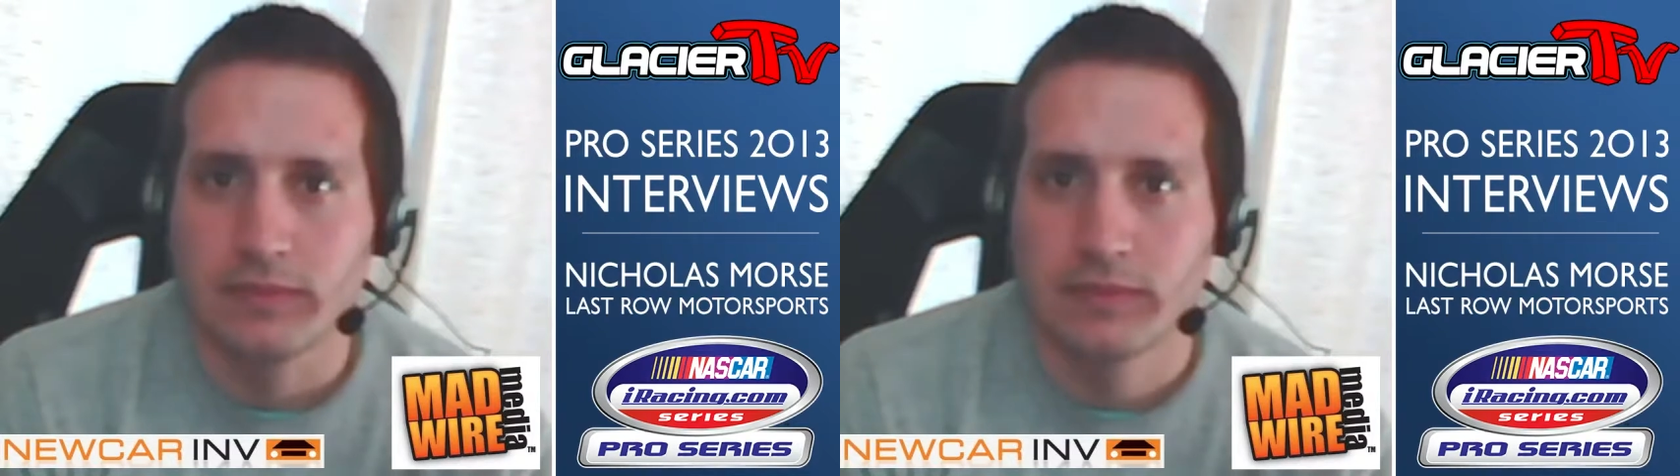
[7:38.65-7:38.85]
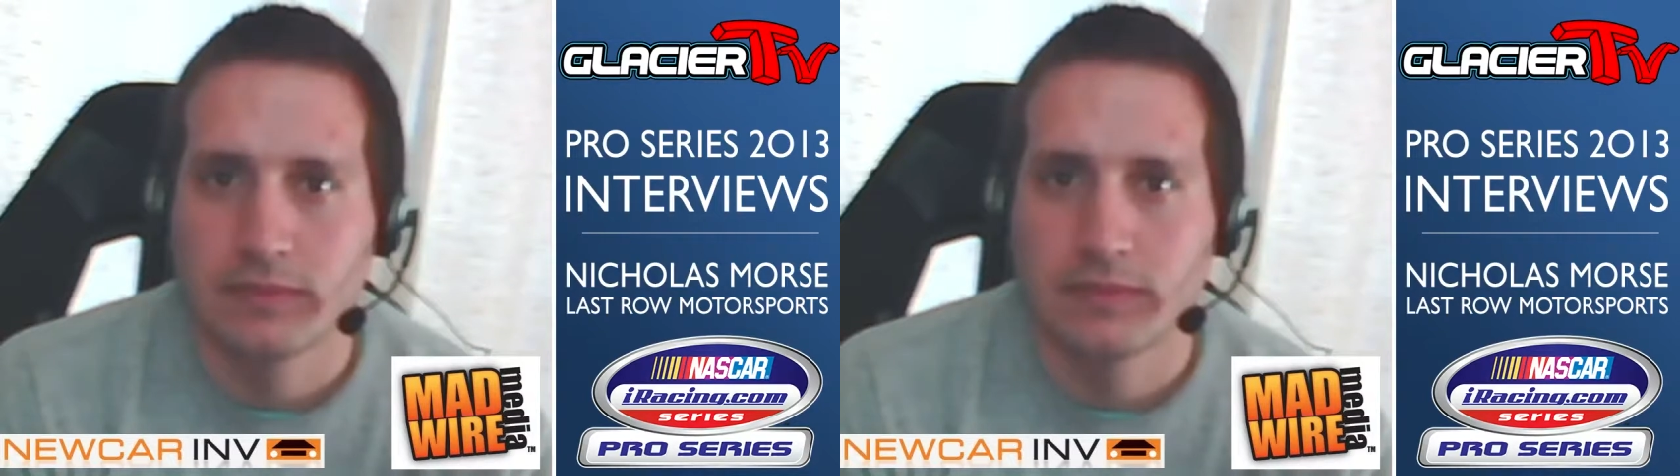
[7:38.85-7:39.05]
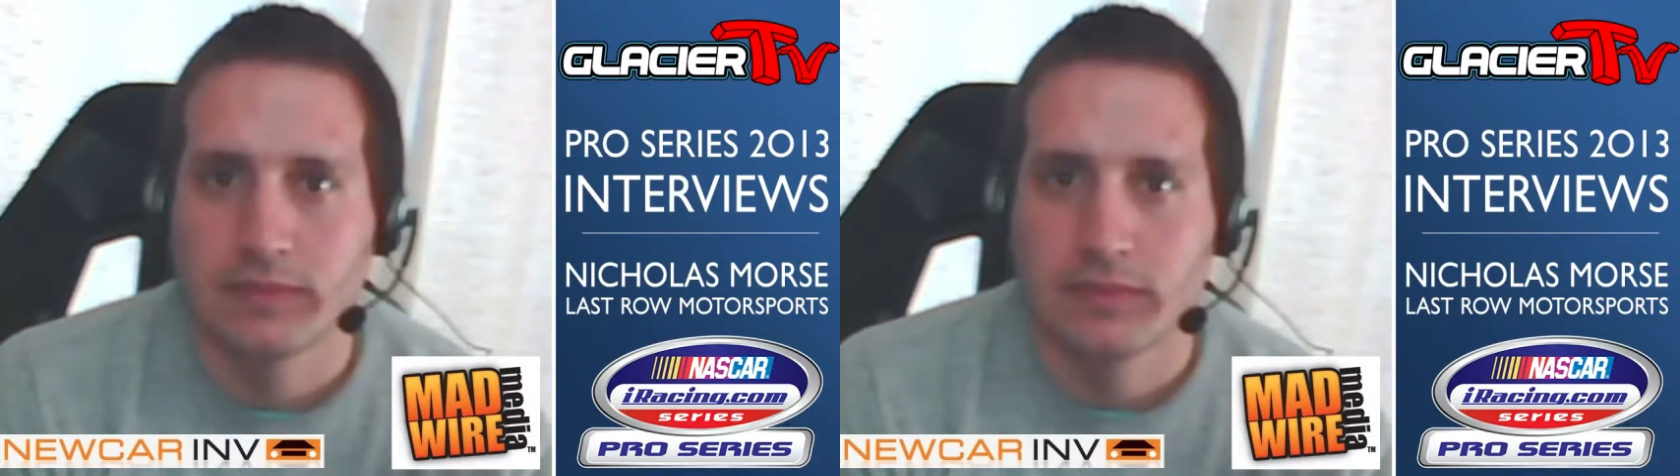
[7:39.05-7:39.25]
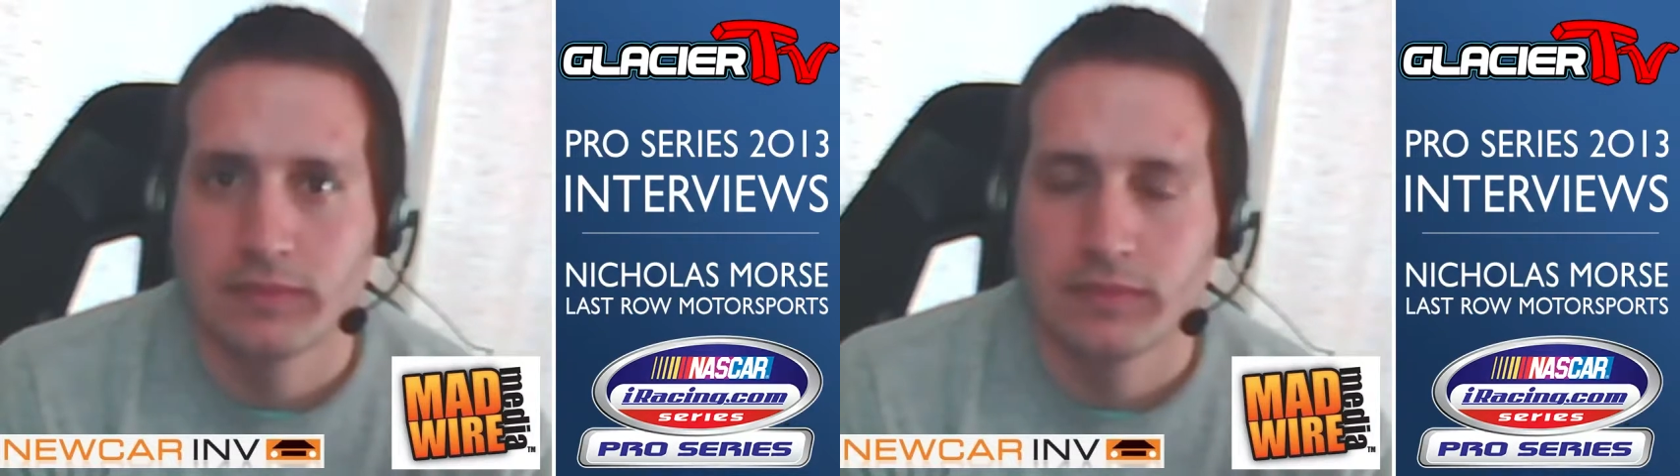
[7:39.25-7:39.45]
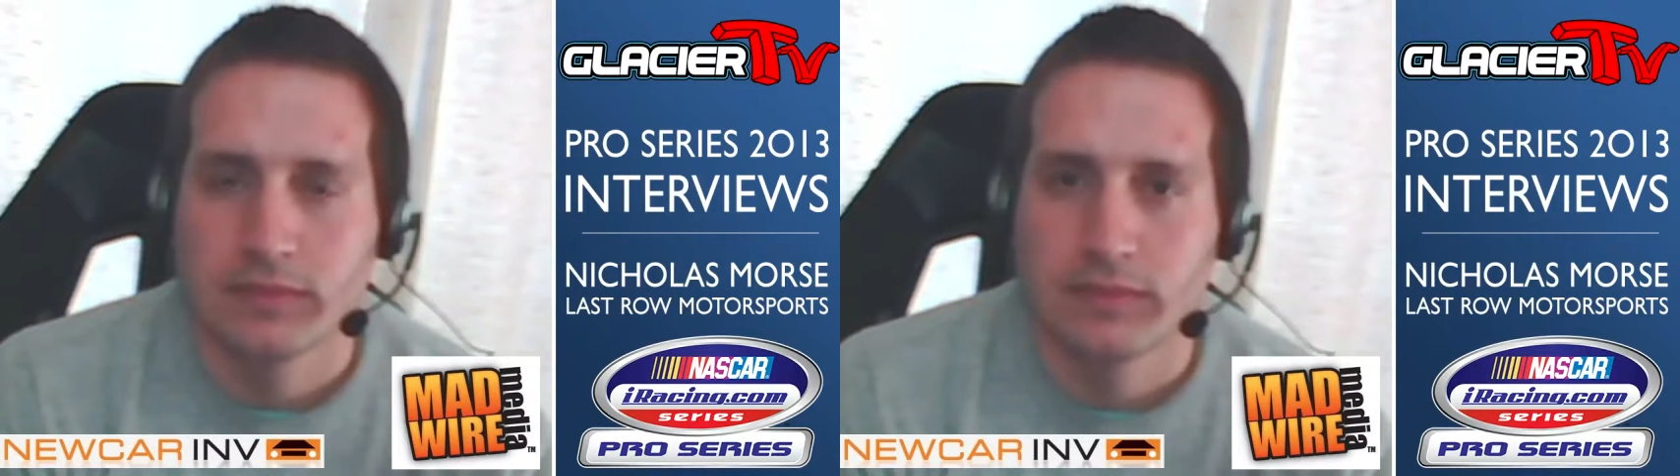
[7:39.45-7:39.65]

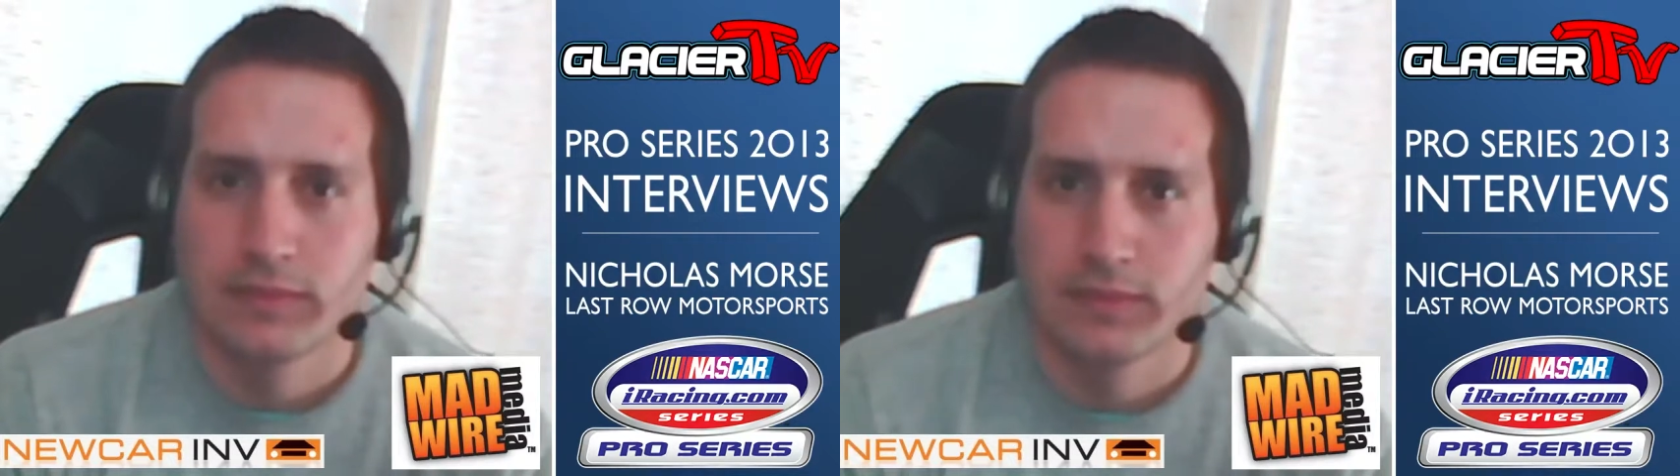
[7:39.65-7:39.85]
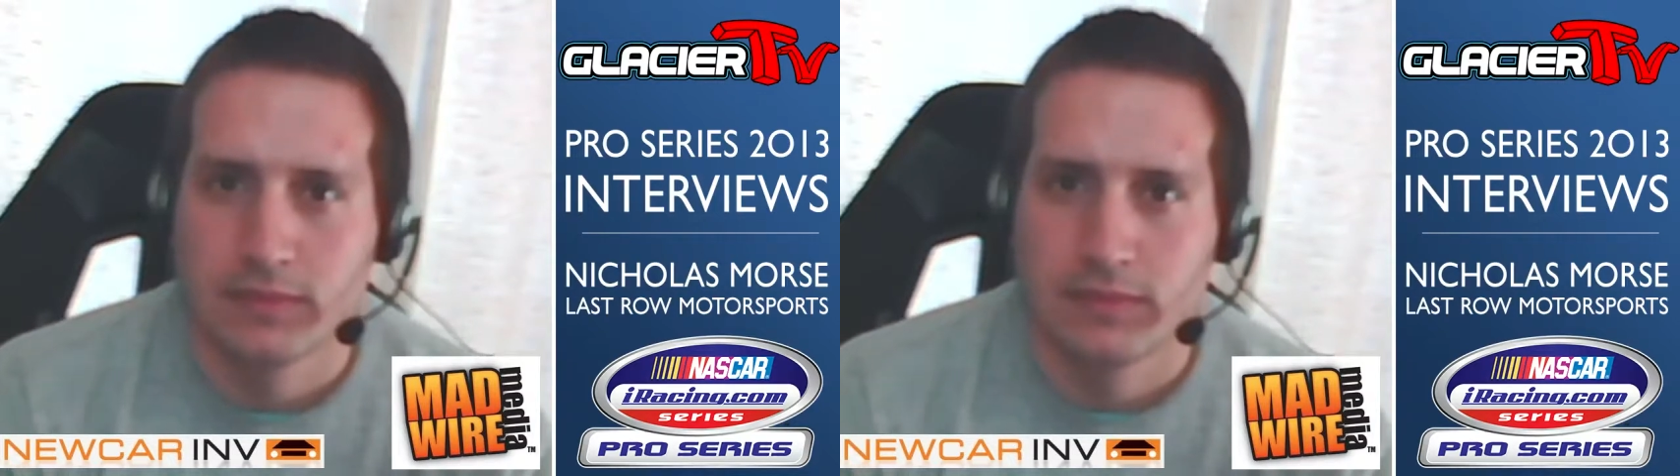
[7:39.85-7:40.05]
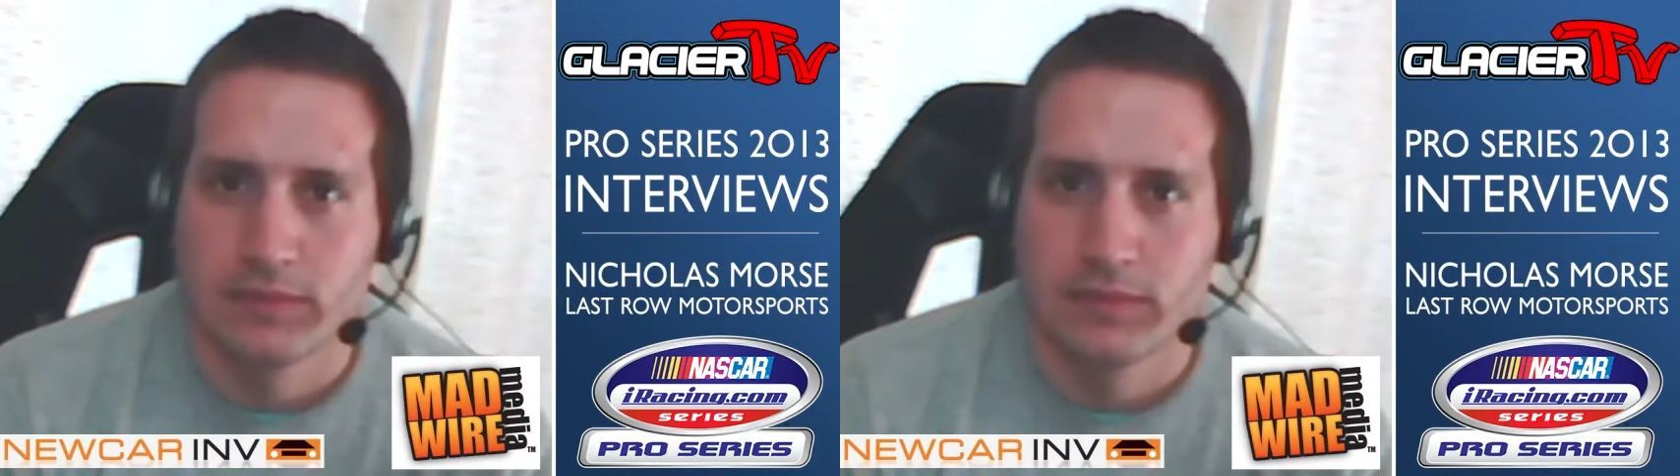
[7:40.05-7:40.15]
DWC, you have,